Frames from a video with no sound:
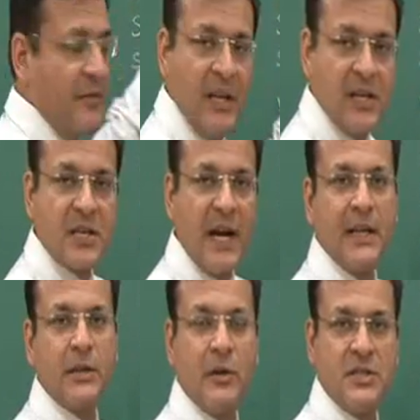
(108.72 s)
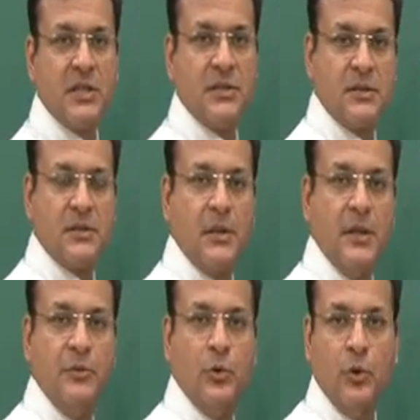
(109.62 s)
very standard questions.
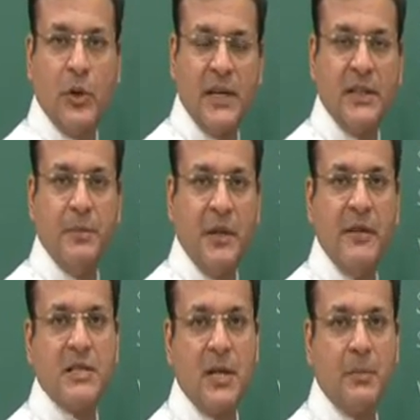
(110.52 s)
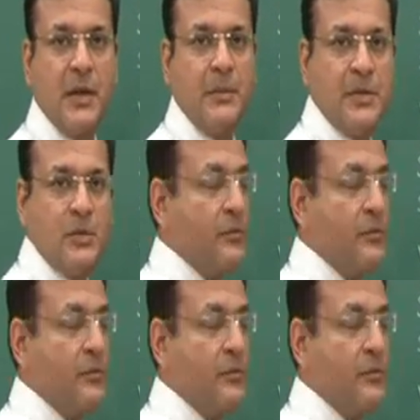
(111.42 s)
If you look at the previous year papers,